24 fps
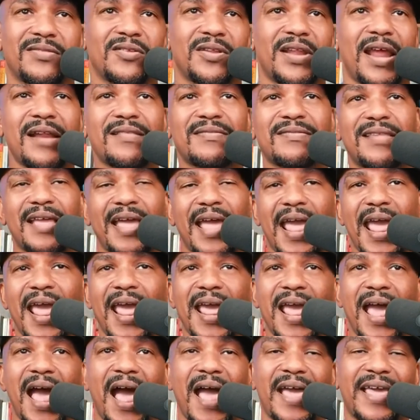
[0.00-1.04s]
So that's the
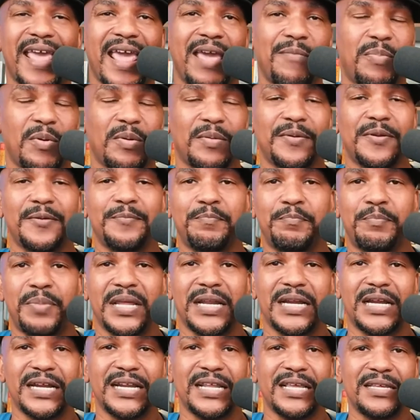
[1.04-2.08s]
A I
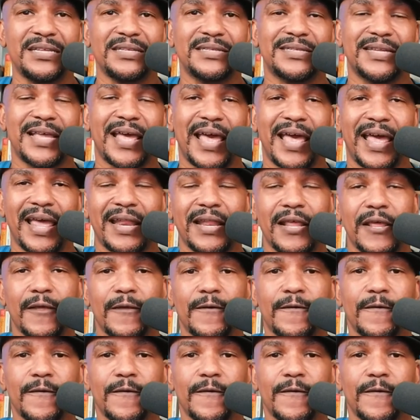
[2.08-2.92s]
capabilities that